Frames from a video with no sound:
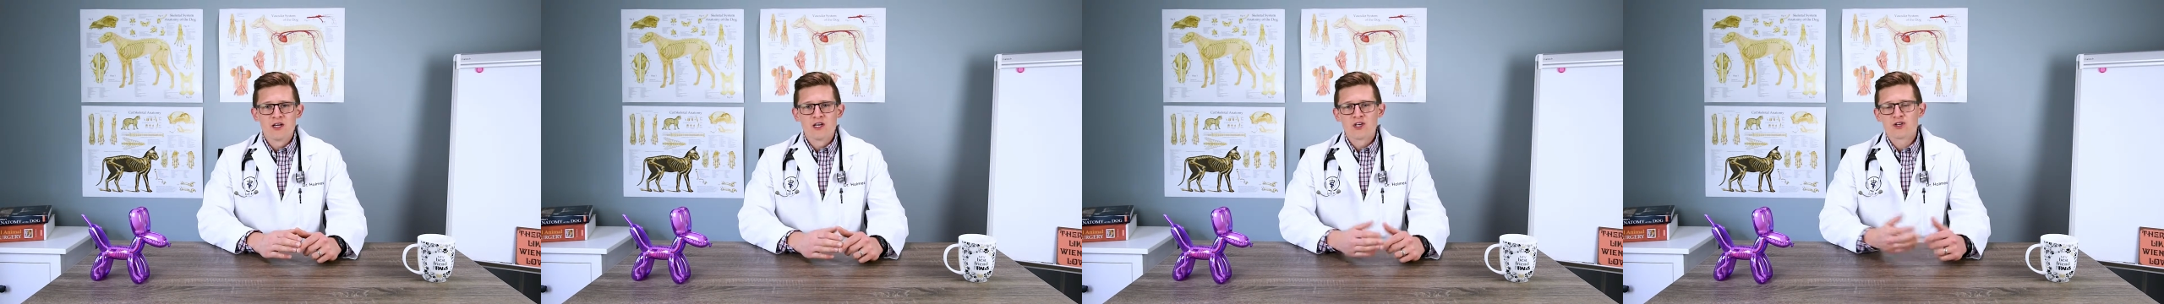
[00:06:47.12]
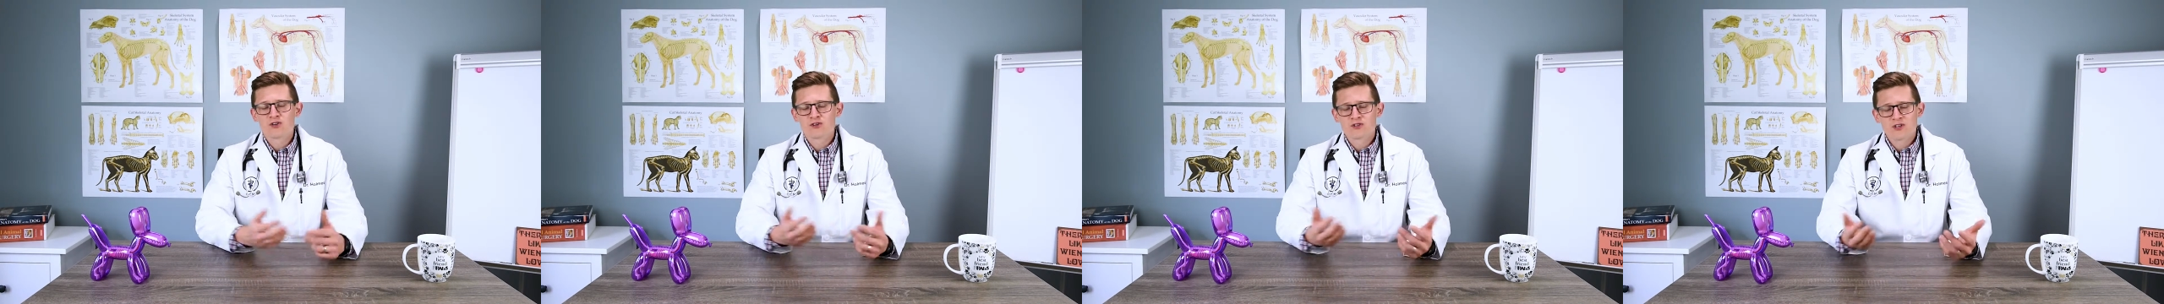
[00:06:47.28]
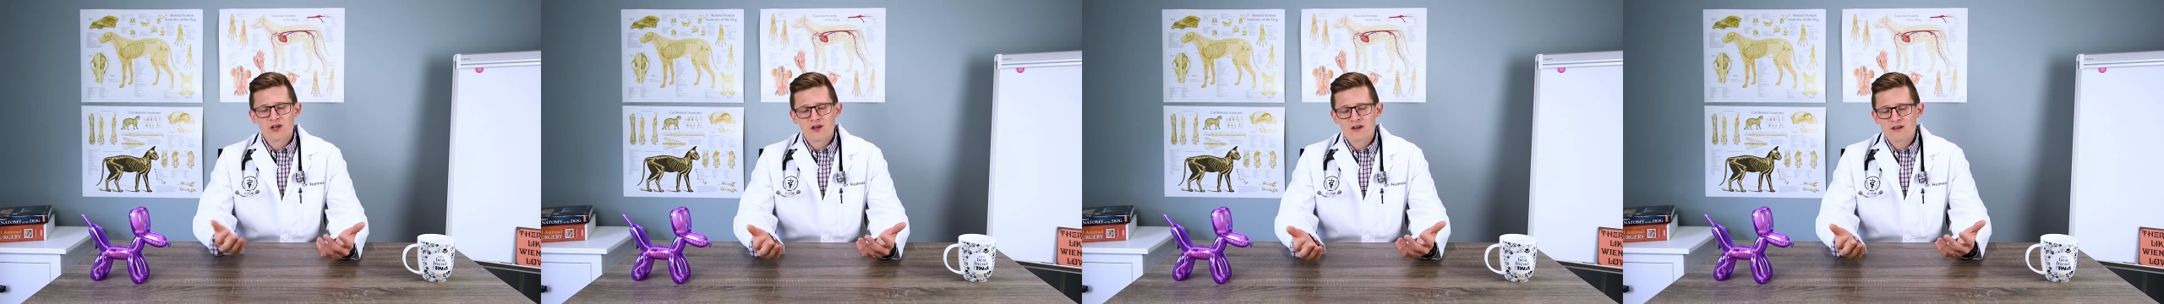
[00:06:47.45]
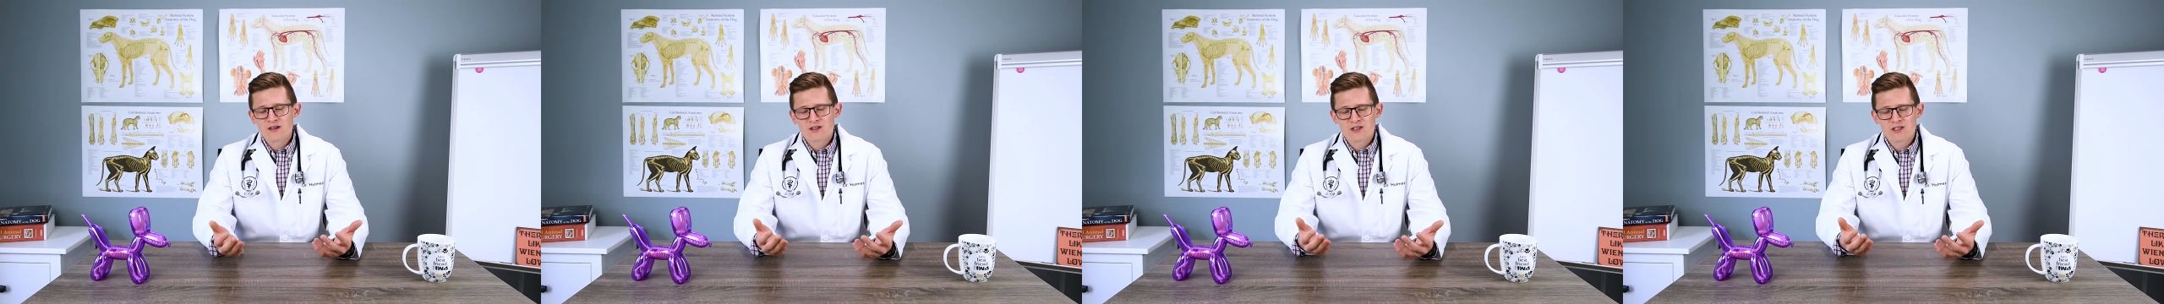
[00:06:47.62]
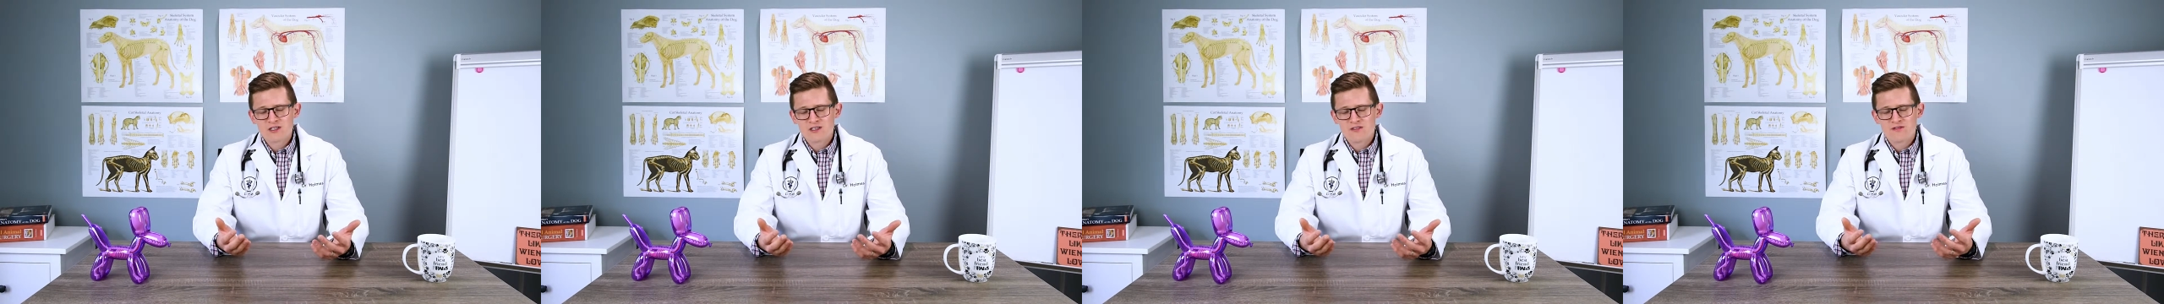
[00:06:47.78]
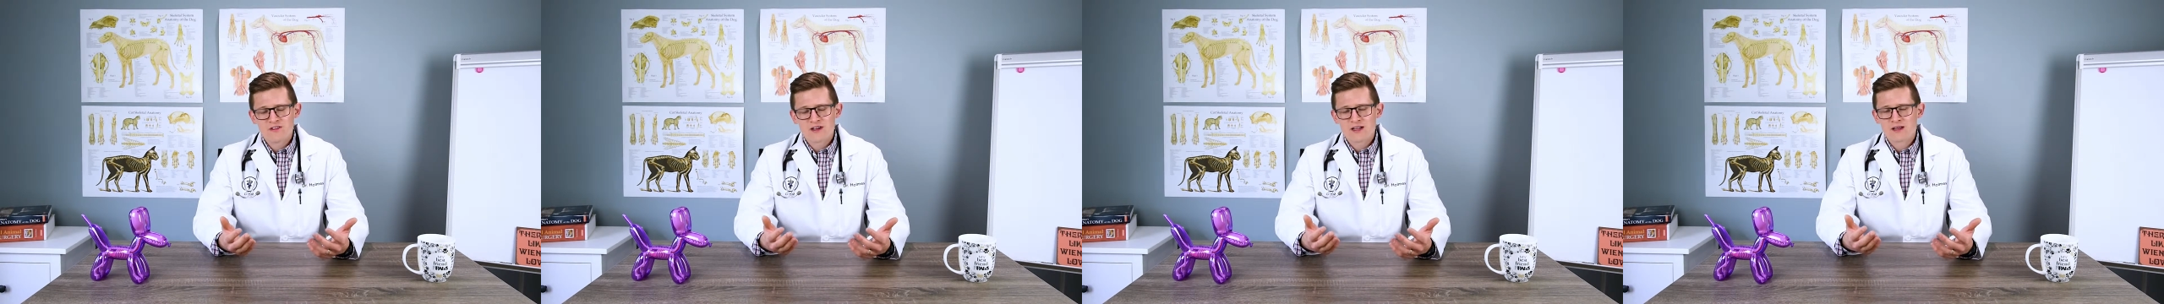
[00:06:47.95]
your dog could
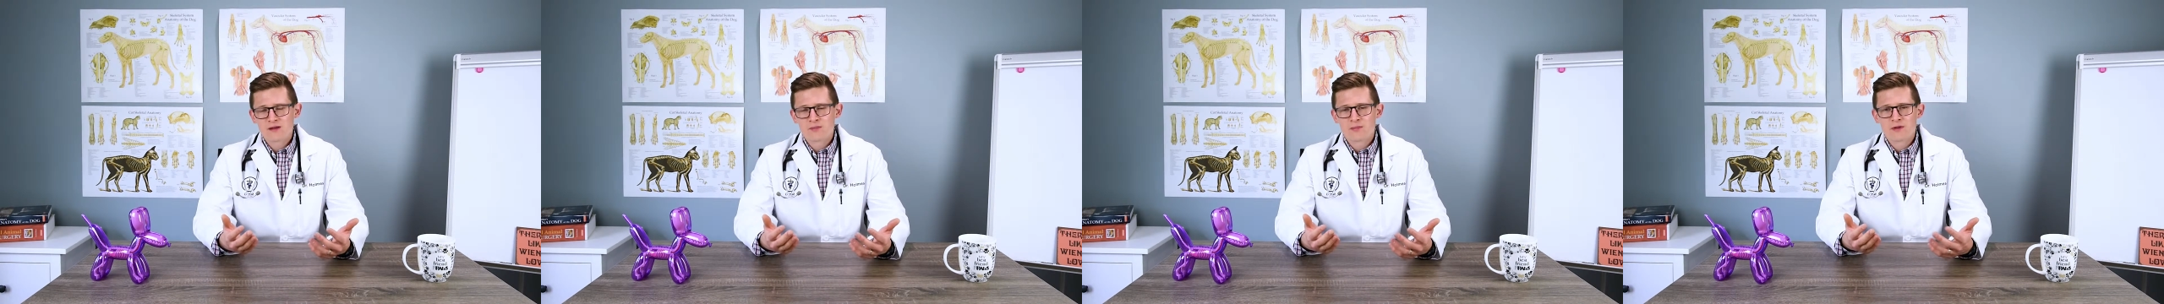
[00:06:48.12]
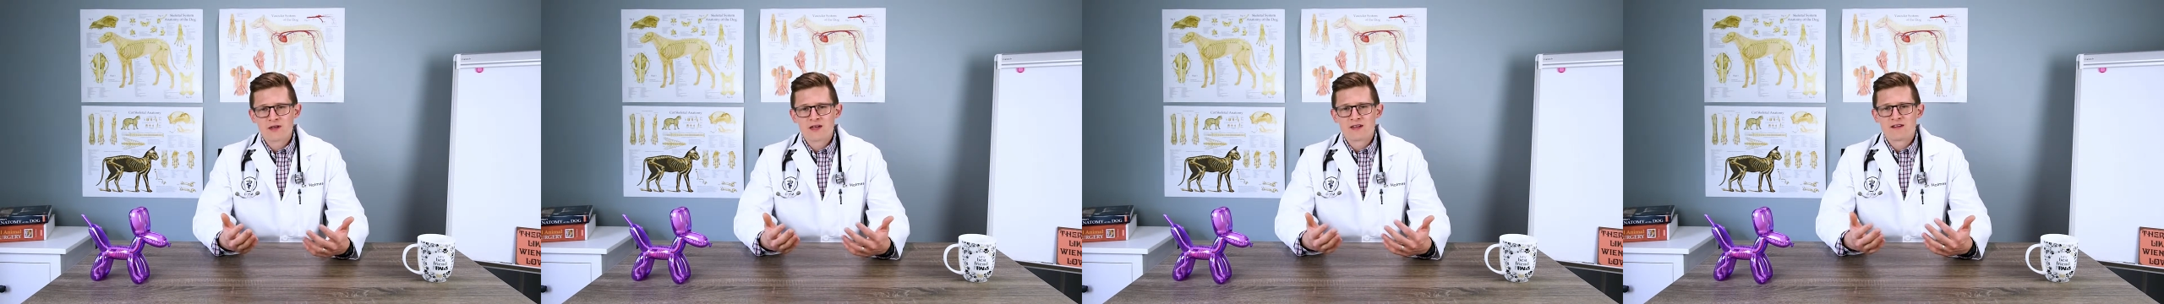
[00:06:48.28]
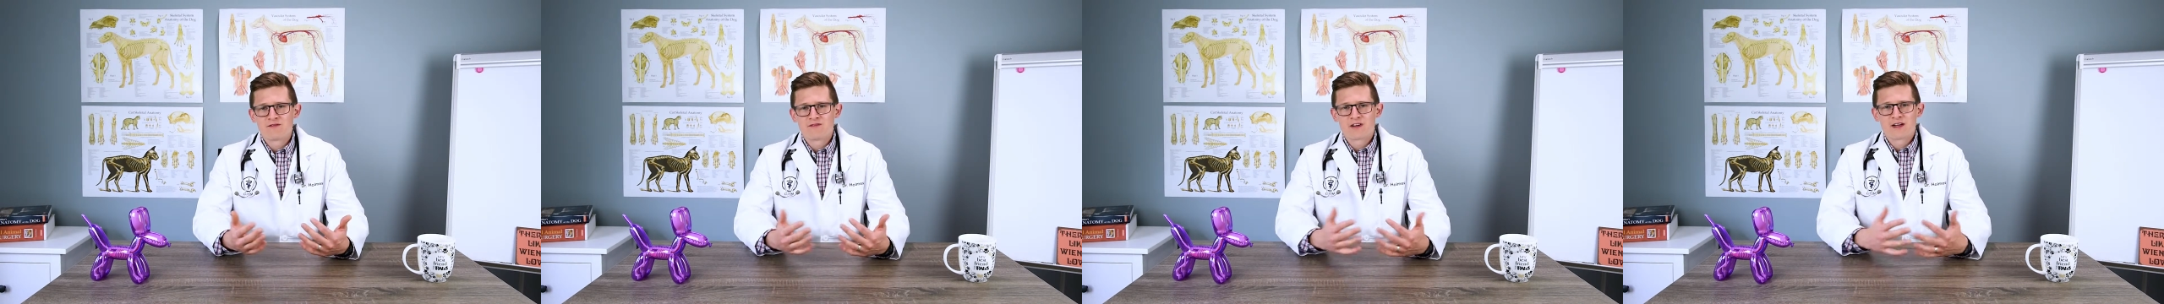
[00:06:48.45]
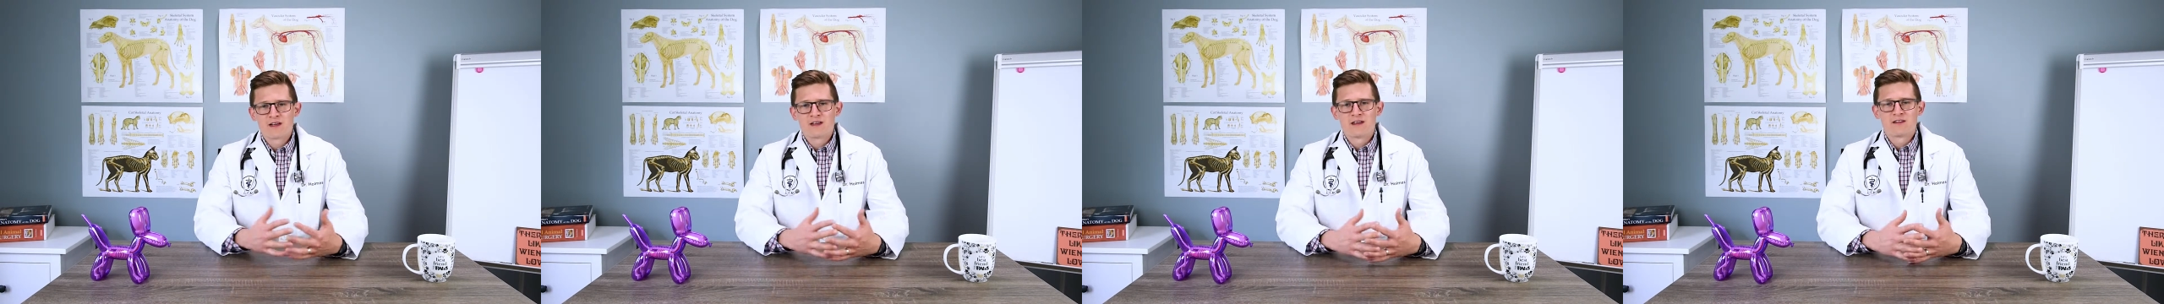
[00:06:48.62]
develop an